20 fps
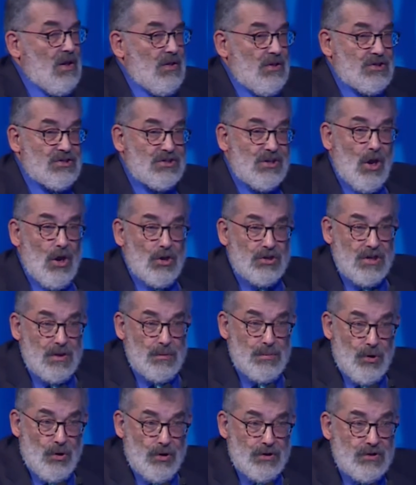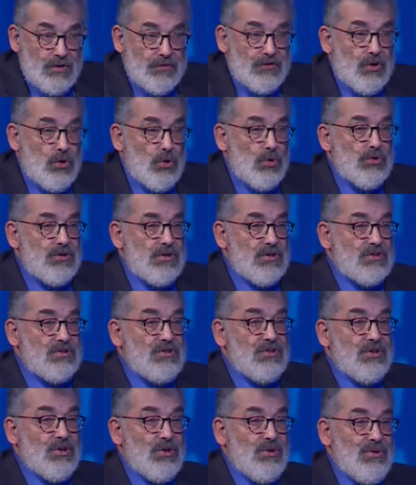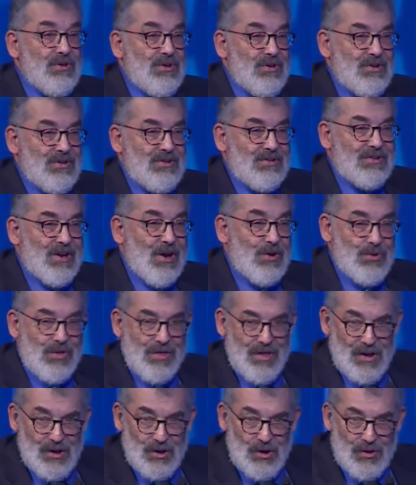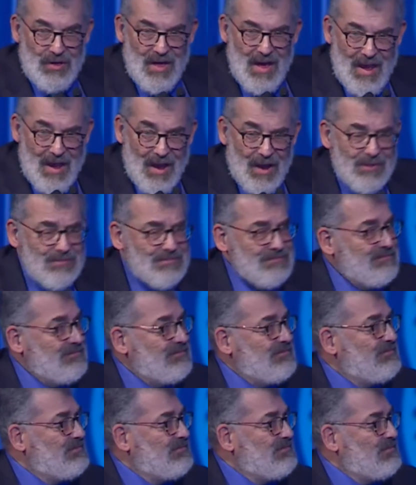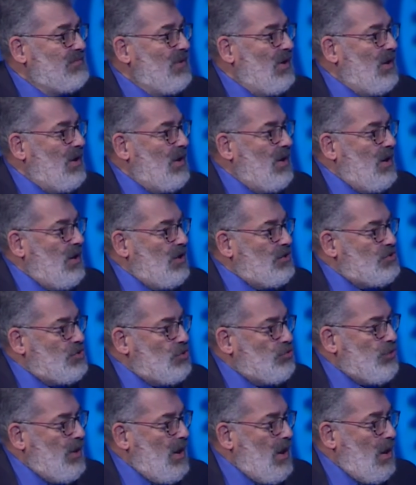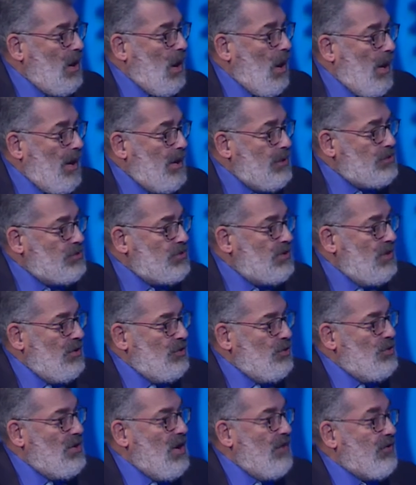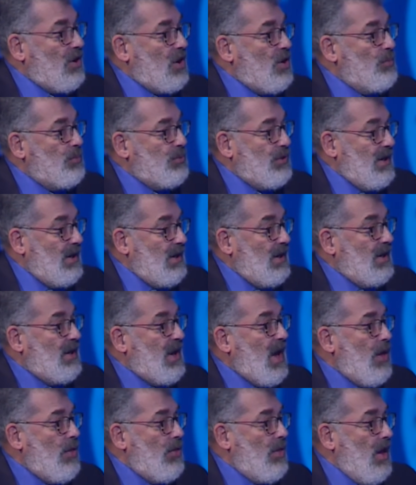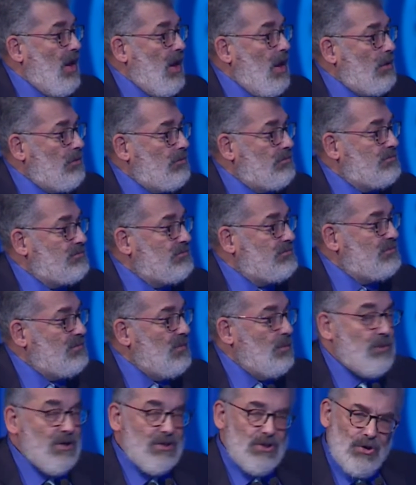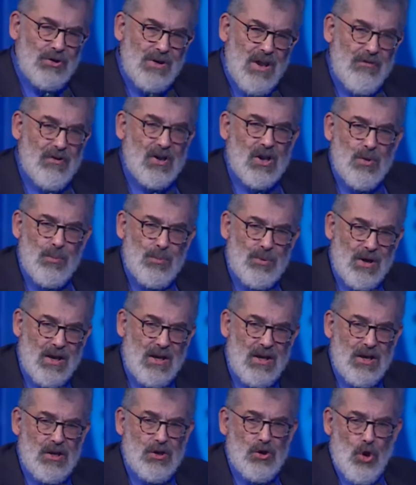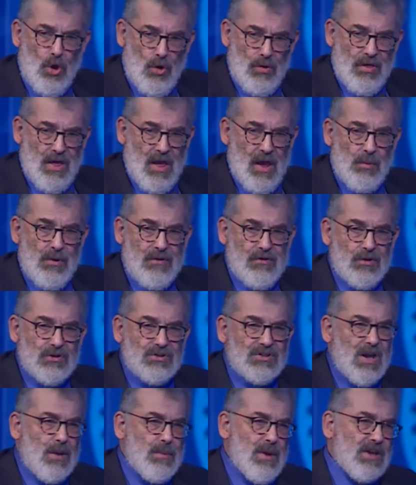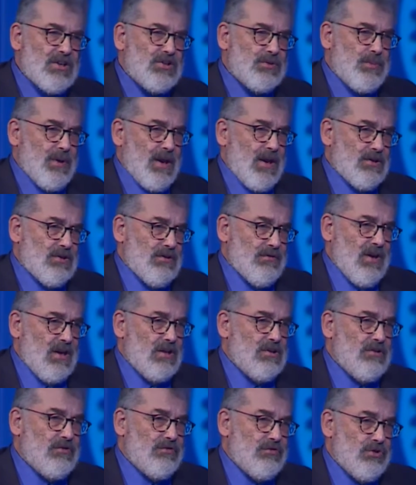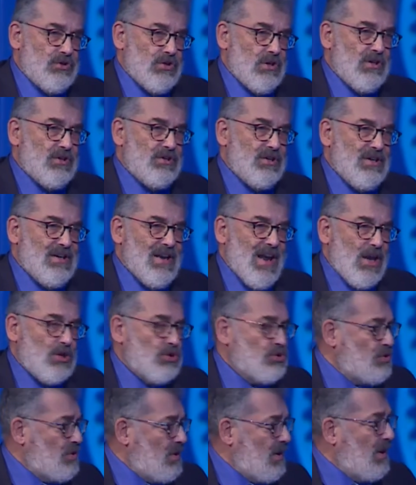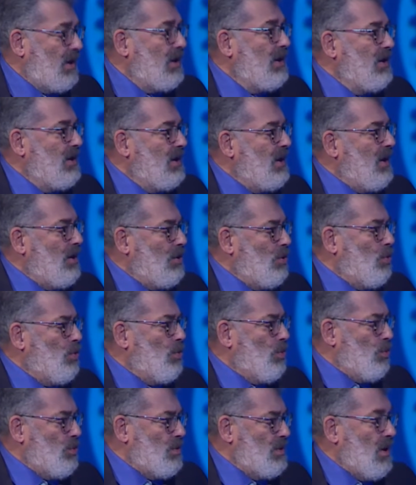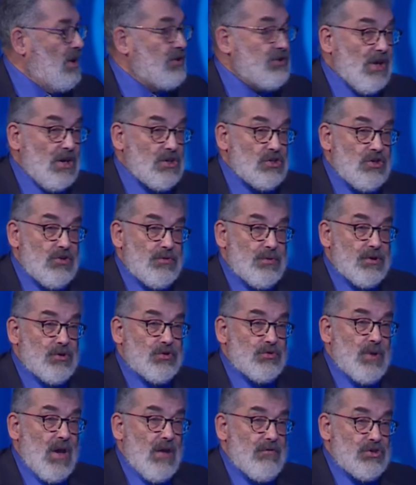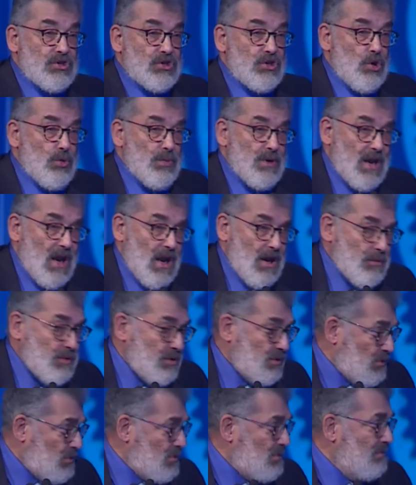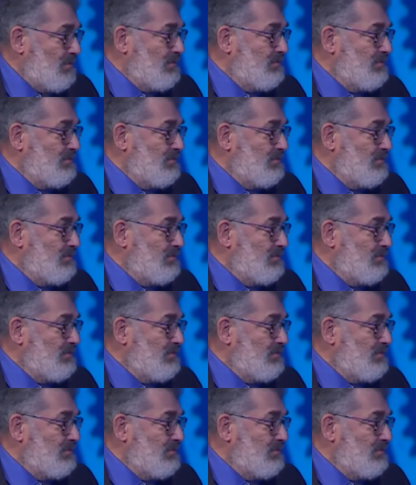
The starting point, of course, is to don't think you're there. To realize you never completely get there, but you're never completely not there. We've got some aspects of anti-fragility naturally in all organizations because we have a human element.